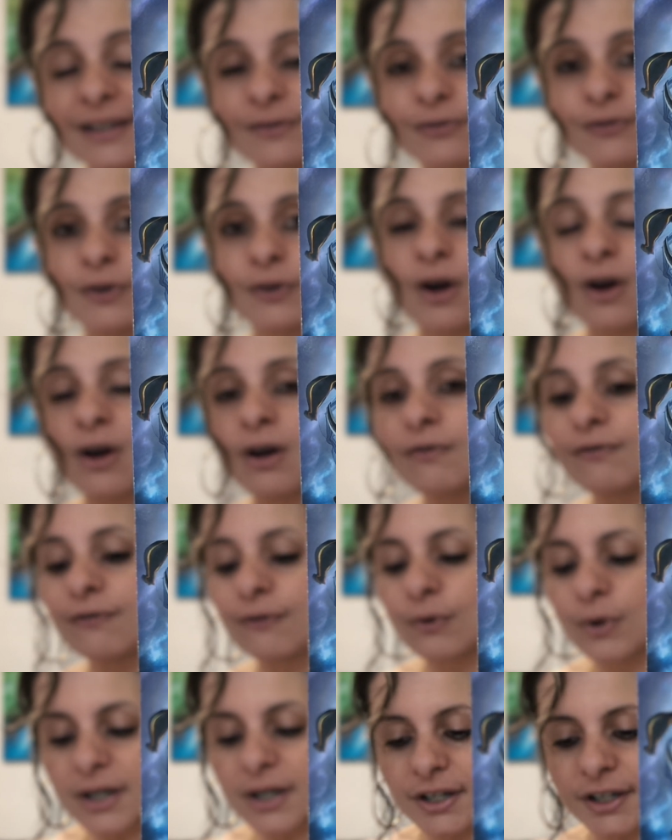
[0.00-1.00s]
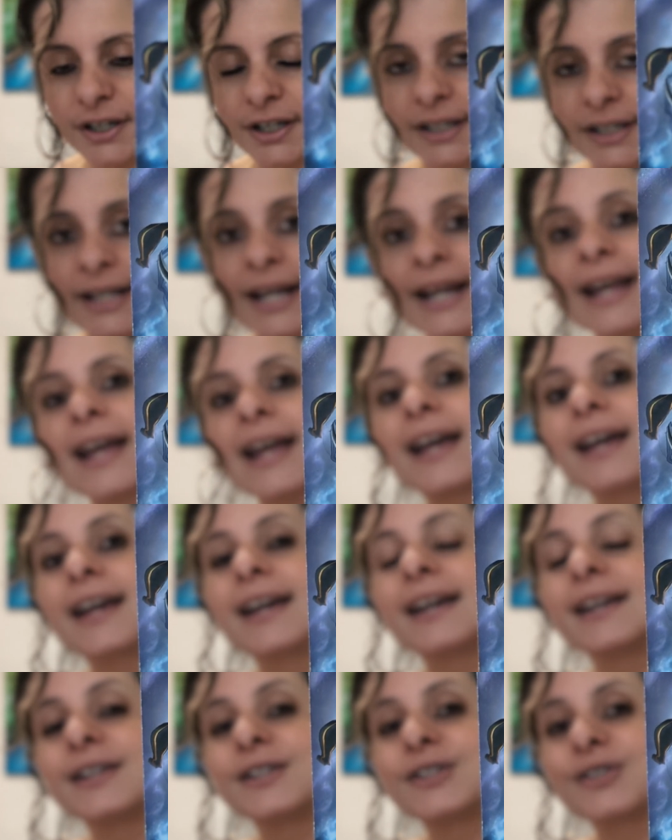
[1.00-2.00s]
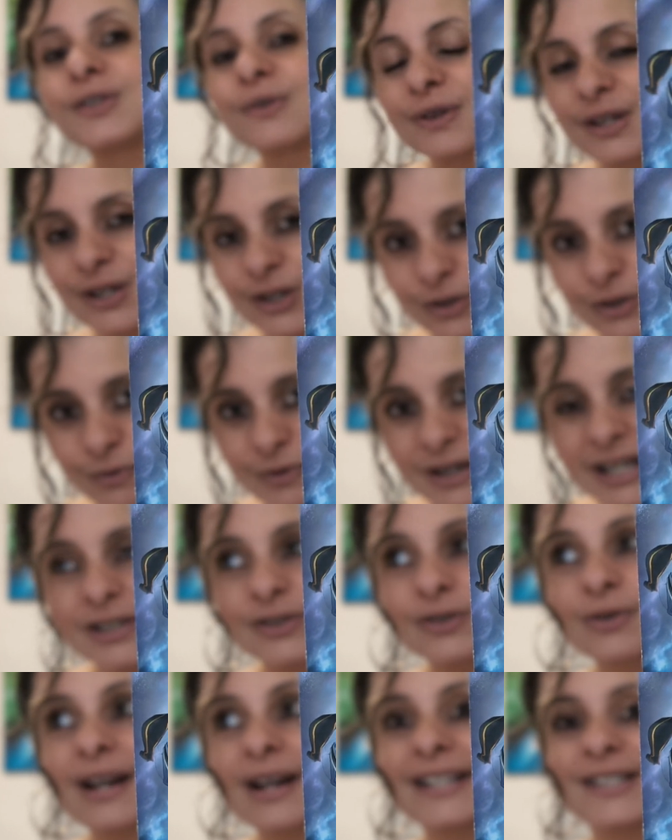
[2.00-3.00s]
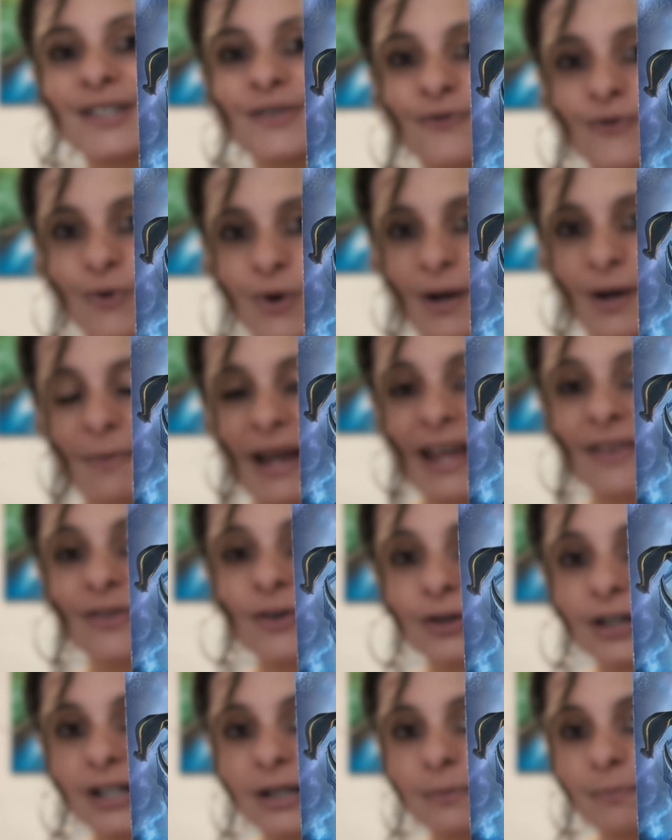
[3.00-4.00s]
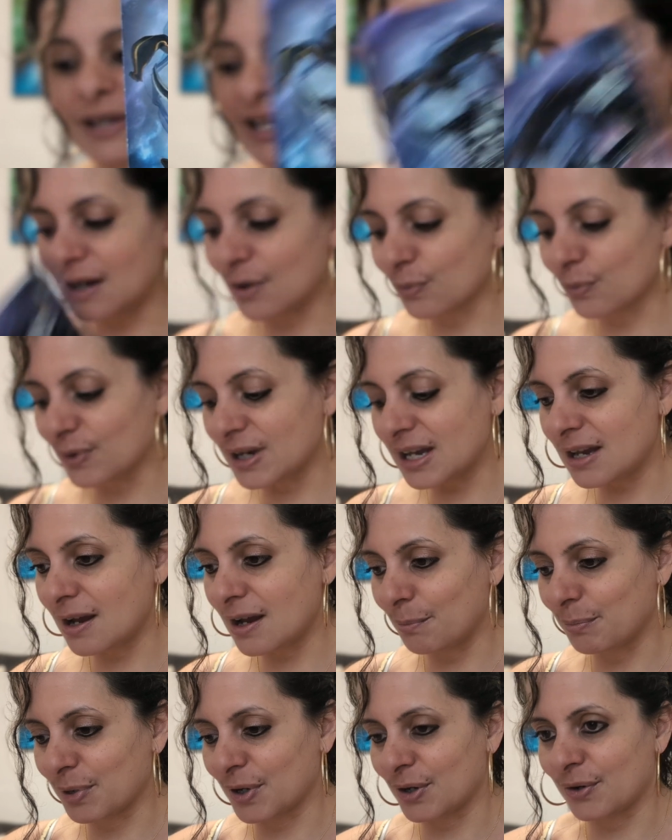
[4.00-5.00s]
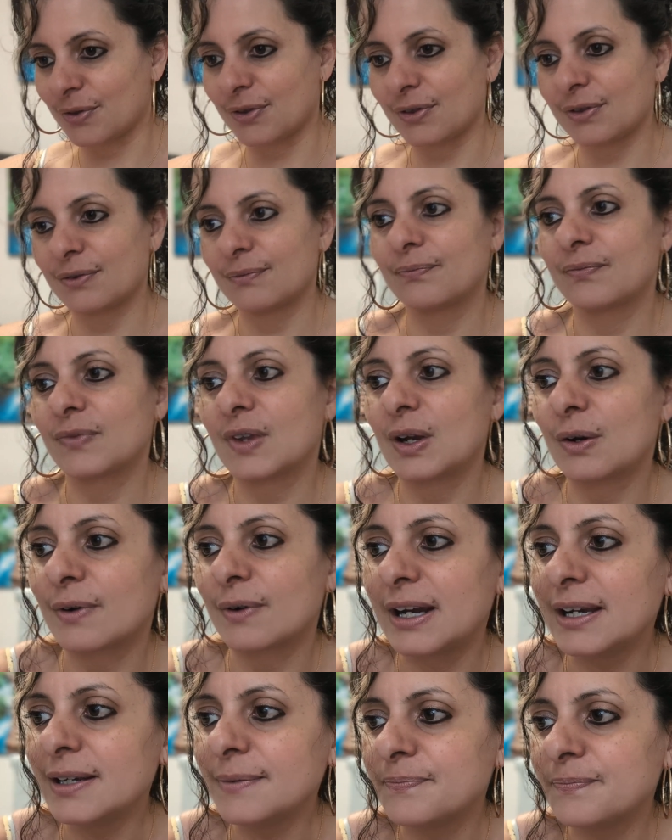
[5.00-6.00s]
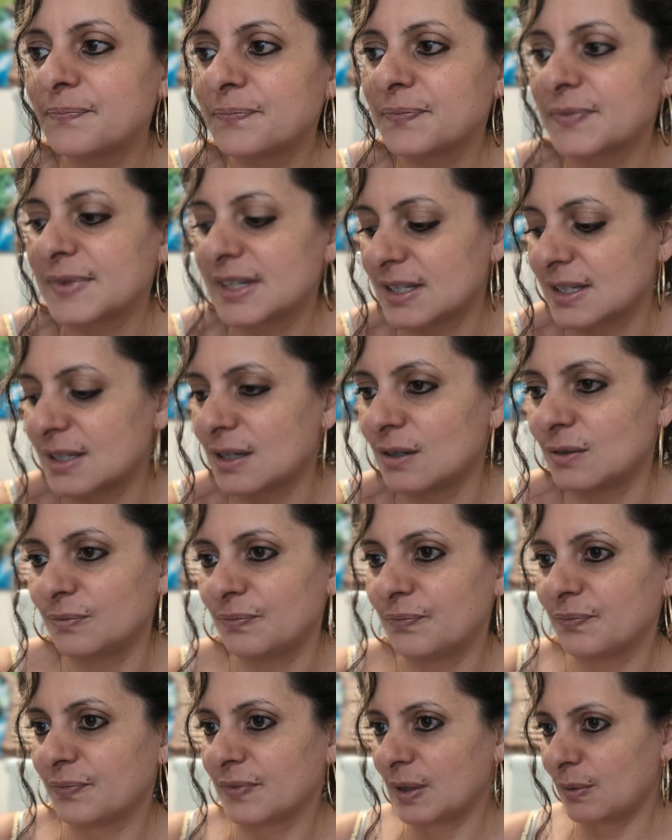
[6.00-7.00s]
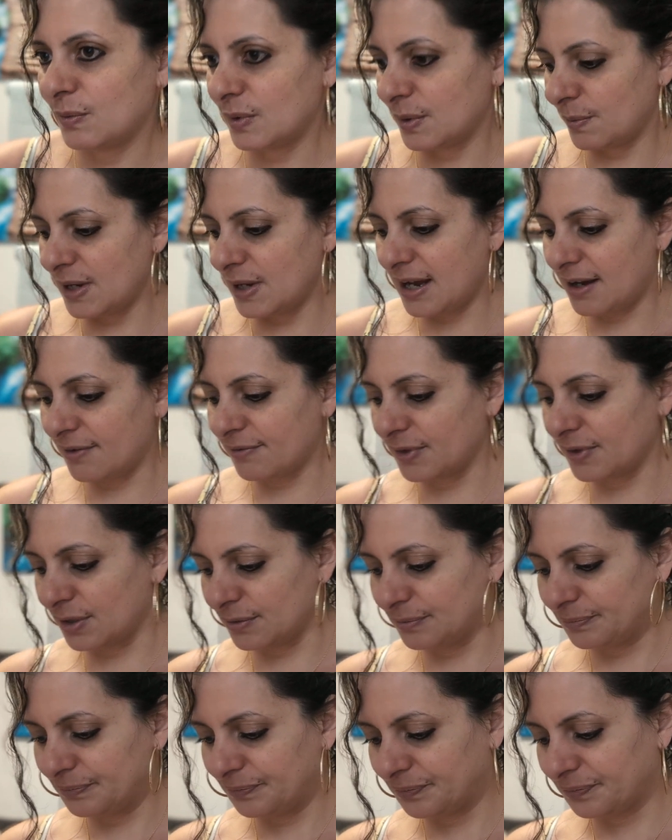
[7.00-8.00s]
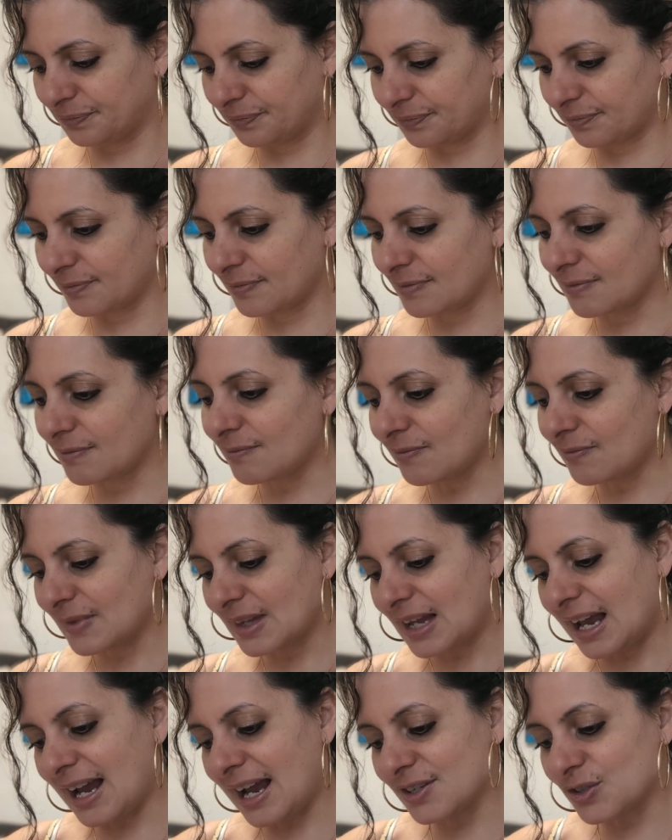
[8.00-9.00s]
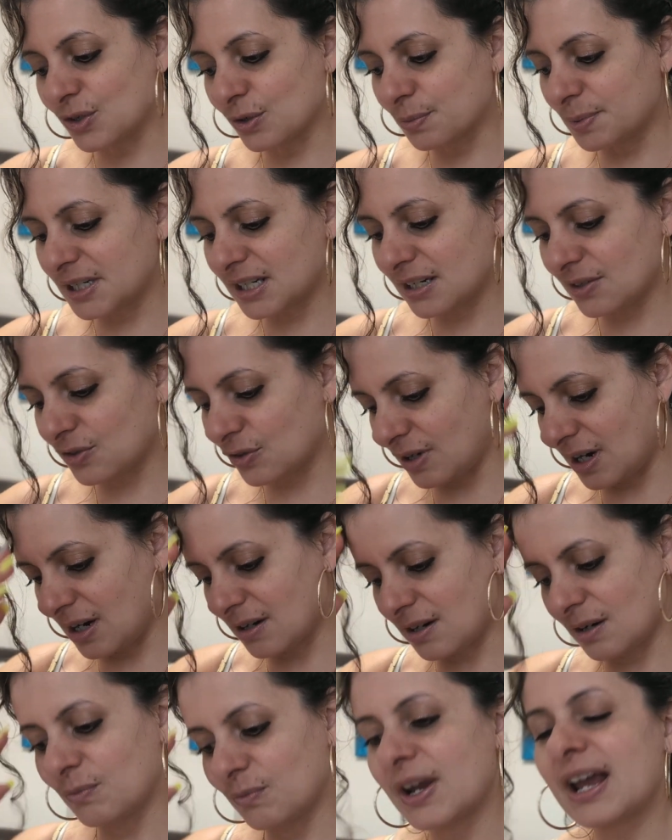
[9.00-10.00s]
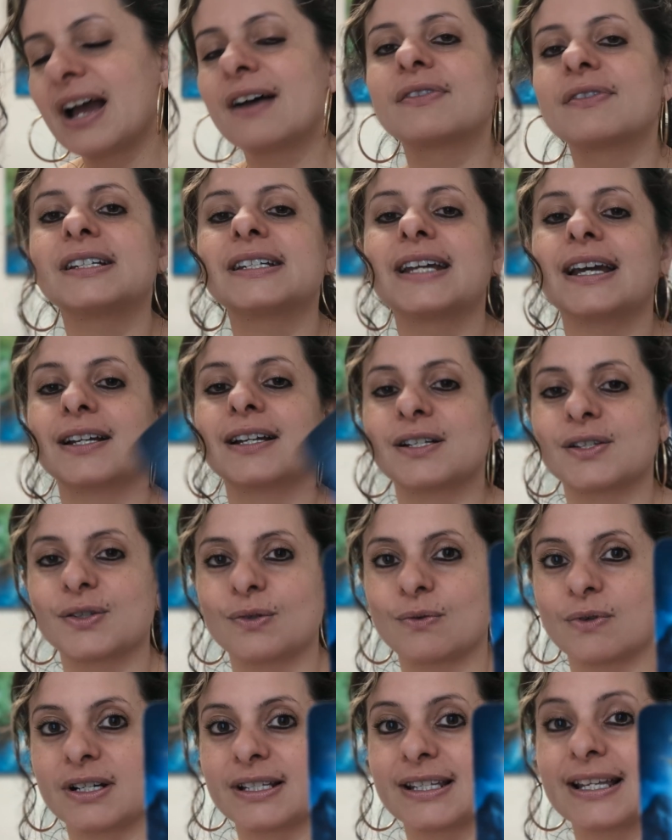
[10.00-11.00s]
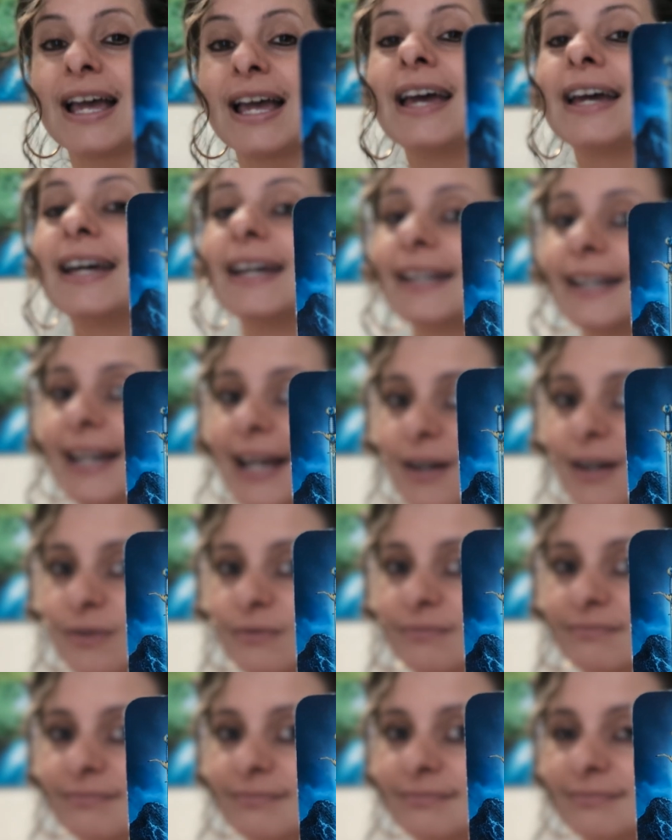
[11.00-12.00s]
and for all for good so that you can transform and there could be a rebirth. All right? So, what do we have here? As your potential outcome, we have the Ten of Swords. Now,